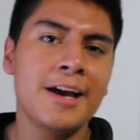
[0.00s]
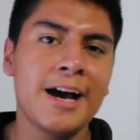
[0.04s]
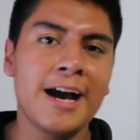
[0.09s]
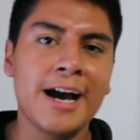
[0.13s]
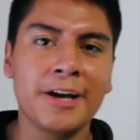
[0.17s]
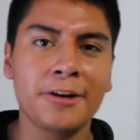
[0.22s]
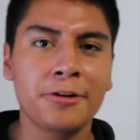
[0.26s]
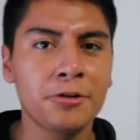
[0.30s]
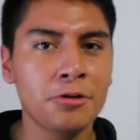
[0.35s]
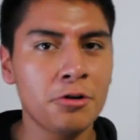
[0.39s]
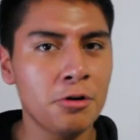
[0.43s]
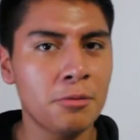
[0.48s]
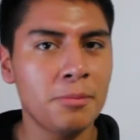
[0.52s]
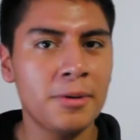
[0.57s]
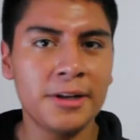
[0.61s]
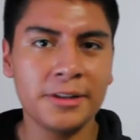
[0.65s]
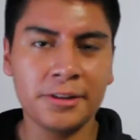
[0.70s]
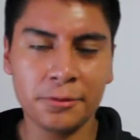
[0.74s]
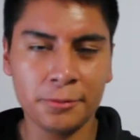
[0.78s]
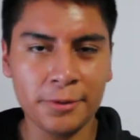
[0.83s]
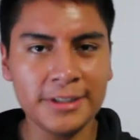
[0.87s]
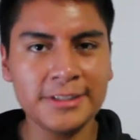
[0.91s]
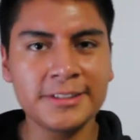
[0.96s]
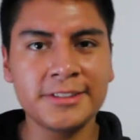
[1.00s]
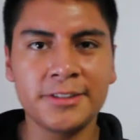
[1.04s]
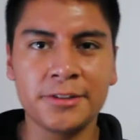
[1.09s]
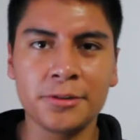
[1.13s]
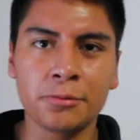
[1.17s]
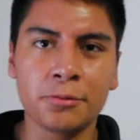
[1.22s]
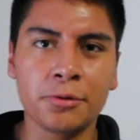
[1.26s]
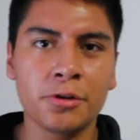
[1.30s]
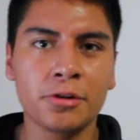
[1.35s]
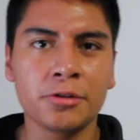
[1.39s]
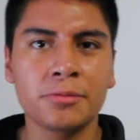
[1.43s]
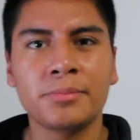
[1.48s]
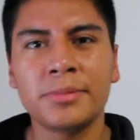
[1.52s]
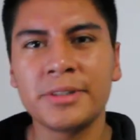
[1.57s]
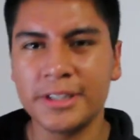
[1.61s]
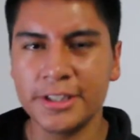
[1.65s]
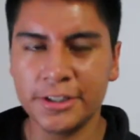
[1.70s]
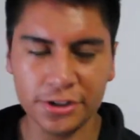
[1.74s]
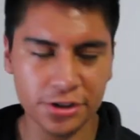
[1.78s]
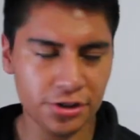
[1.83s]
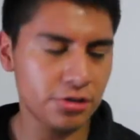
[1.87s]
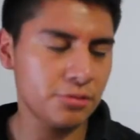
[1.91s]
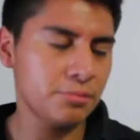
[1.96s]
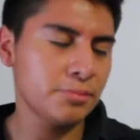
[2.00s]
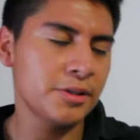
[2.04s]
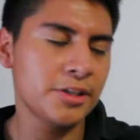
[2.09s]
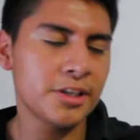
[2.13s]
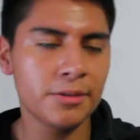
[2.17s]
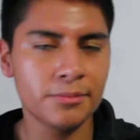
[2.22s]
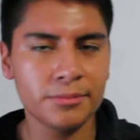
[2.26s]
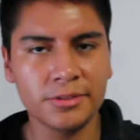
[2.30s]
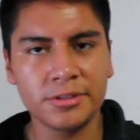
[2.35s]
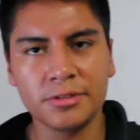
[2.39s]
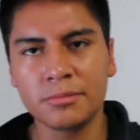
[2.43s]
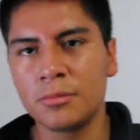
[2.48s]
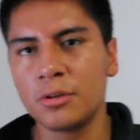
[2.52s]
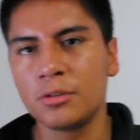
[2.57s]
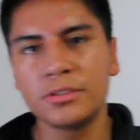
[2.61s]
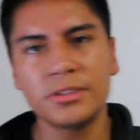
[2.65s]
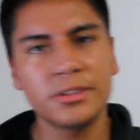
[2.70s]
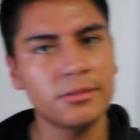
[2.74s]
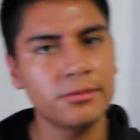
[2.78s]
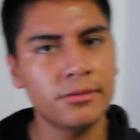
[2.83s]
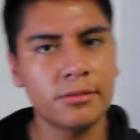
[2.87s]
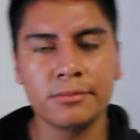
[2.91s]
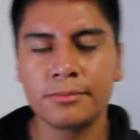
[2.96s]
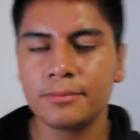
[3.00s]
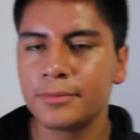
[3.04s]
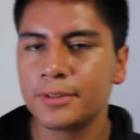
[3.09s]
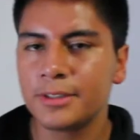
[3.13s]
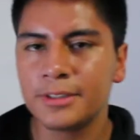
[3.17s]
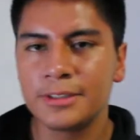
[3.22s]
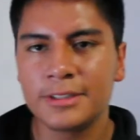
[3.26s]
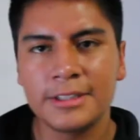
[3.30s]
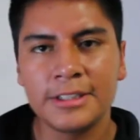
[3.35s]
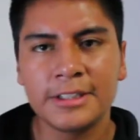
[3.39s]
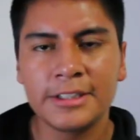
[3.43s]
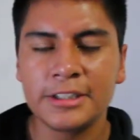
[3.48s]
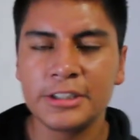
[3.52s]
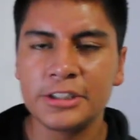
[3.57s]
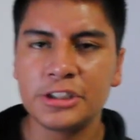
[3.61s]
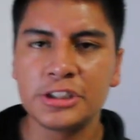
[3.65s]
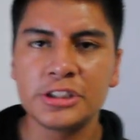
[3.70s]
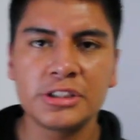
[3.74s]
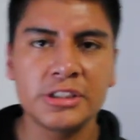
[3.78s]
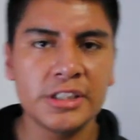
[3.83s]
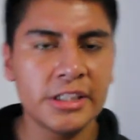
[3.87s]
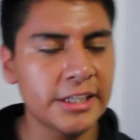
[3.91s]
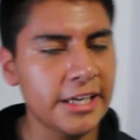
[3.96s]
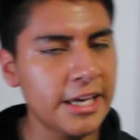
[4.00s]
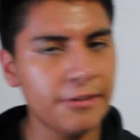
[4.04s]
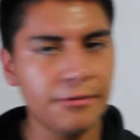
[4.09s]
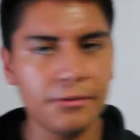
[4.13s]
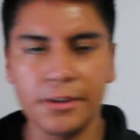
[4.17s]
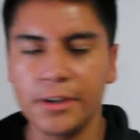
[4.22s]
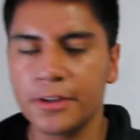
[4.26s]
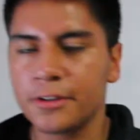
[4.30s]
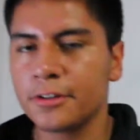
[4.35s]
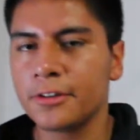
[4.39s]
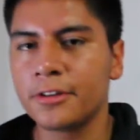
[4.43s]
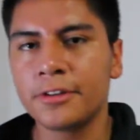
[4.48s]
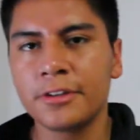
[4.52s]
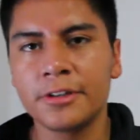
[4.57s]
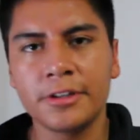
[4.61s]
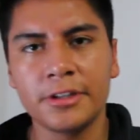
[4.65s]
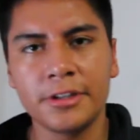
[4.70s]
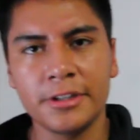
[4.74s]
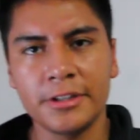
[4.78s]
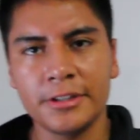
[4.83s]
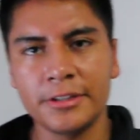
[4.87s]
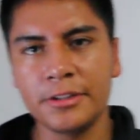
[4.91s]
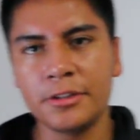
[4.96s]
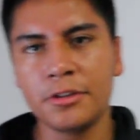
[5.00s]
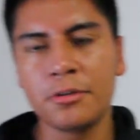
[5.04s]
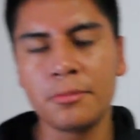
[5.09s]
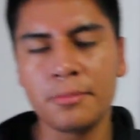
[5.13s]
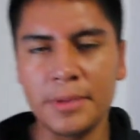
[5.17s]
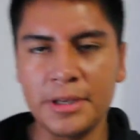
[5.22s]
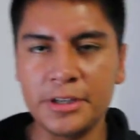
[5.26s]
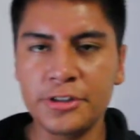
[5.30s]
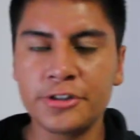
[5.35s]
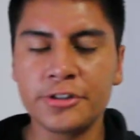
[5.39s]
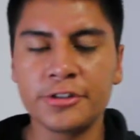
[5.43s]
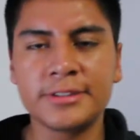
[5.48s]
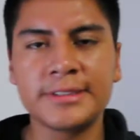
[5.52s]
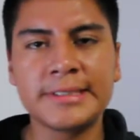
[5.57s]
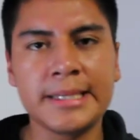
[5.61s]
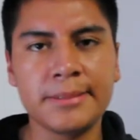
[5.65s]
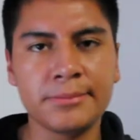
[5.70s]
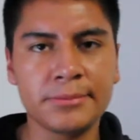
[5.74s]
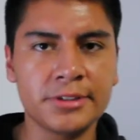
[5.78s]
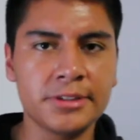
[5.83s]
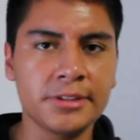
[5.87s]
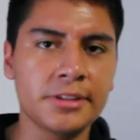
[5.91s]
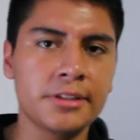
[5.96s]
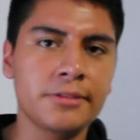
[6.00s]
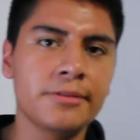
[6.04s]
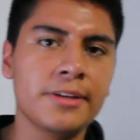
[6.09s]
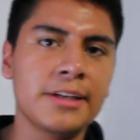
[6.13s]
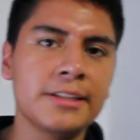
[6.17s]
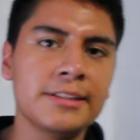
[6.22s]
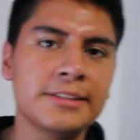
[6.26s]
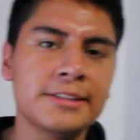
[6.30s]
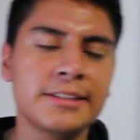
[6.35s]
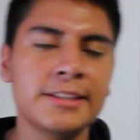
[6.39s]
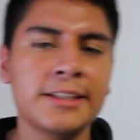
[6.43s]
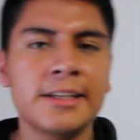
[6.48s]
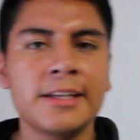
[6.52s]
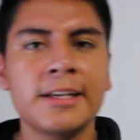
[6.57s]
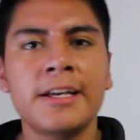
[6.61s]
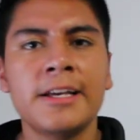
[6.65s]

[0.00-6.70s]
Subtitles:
I don't know about the rest of the world, but it should be coming to most of them, just like every other major Samsung device.